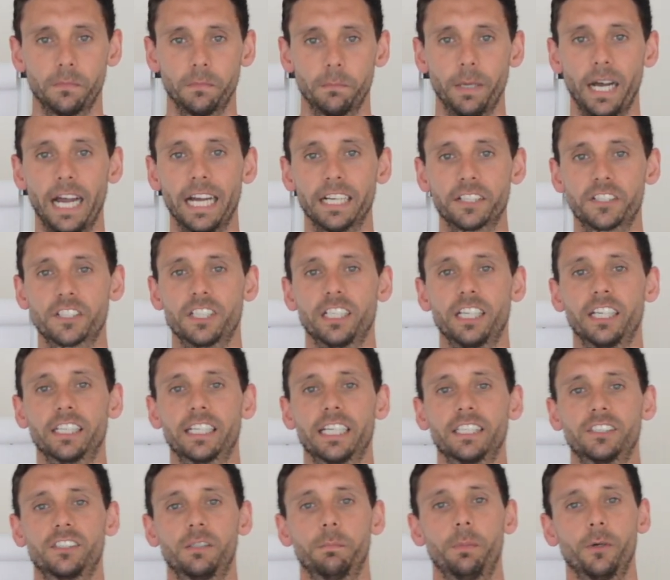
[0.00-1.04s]
But actually, I
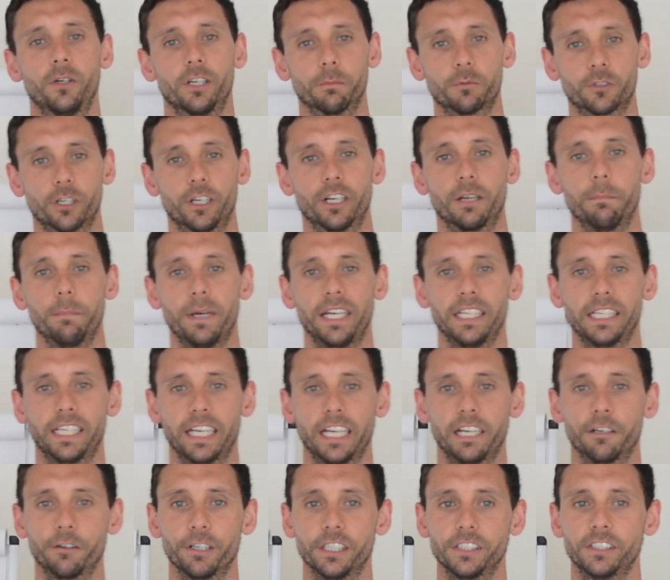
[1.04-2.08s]
guess the point I'm trying to make
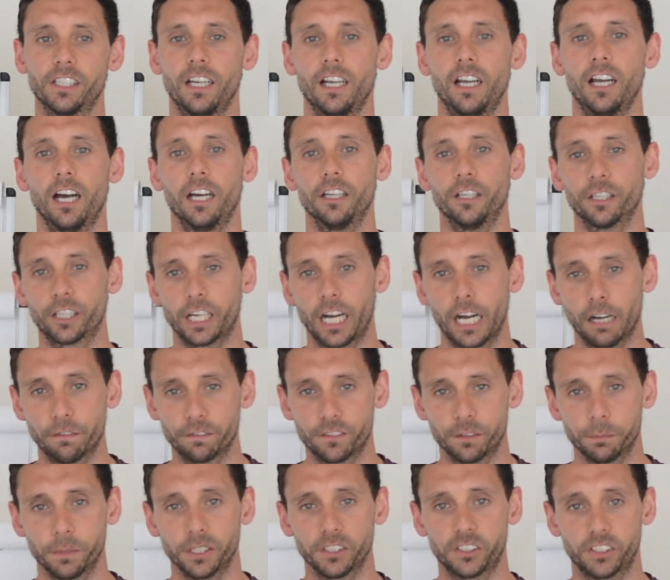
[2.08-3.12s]
here is I look
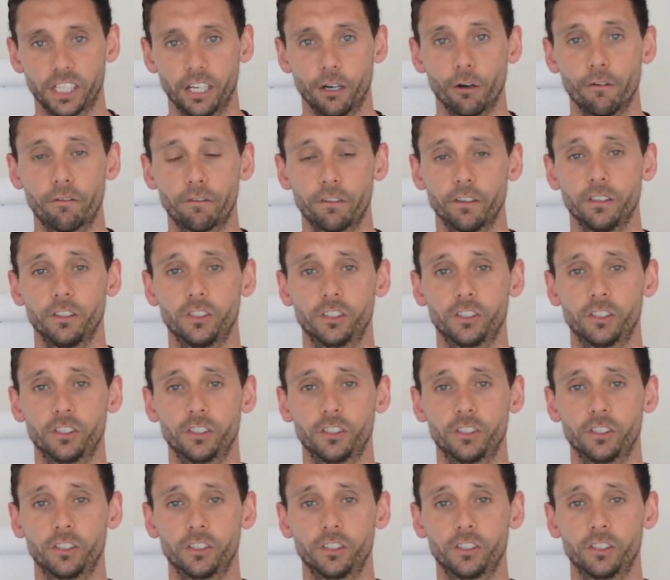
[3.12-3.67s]
after myself.